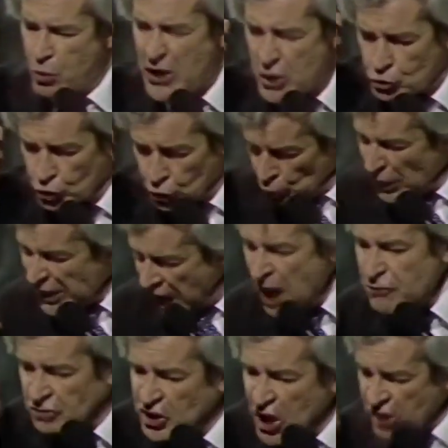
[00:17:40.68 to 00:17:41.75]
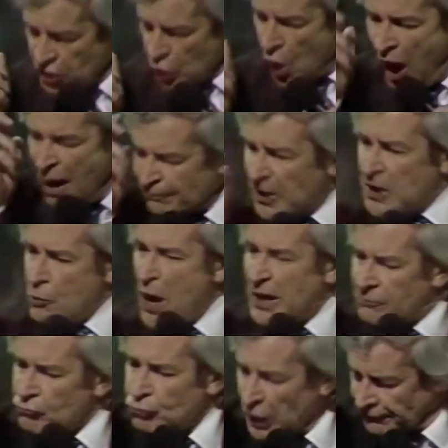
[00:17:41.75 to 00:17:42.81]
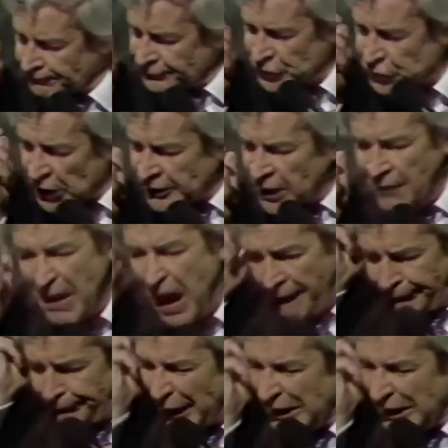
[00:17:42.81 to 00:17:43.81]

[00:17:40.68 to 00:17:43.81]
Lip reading: you, how dare you? What the... Shut up!